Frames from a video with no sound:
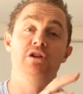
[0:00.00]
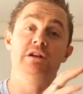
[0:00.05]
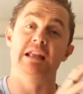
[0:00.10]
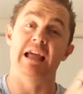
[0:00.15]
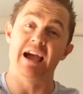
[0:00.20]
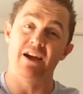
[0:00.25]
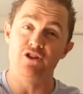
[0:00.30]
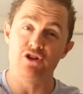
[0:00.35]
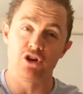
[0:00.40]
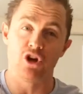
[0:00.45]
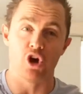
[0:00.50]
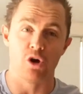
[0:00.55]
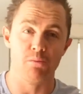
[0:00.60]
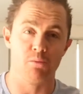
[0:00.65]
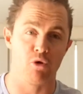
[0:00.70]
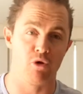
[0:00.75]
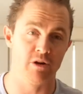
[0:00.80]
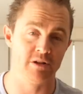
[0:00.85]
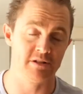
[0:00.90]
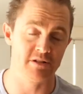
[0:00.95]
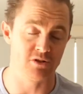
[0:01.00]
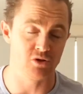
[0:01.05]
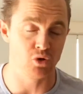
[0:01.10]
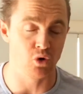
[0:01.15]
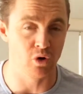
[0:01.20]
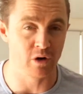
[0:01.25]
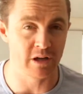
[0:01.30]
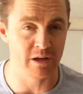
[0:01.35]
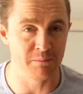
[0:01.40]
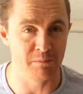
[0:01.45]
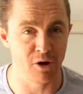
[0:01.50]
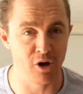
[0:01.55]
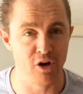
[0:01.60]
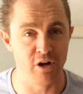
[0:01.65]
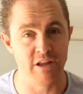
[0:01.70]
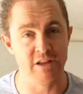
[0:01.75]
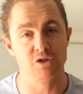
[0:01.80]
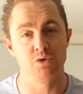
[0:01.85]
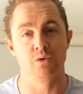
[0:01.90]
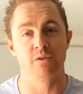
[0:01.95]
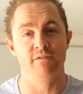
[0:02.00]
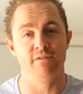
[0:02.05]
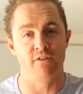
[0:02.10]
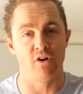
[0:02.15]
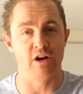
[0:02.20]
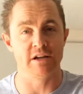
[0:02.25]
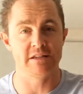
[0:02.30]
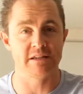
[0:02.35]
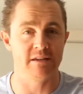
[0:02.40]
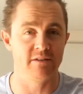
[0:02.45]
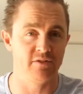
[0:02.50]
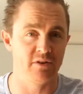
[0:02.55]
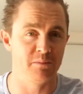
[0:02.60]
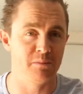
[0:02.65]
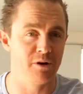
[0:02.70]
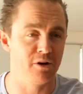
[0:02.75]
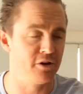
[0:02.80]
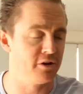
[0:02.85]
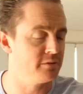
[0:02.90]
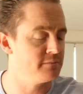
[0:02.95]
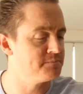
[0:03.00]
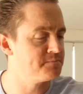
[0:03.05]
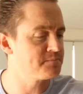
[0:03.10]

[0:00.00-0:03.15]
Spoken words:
Now you go more into talking mode, into advice giving mode.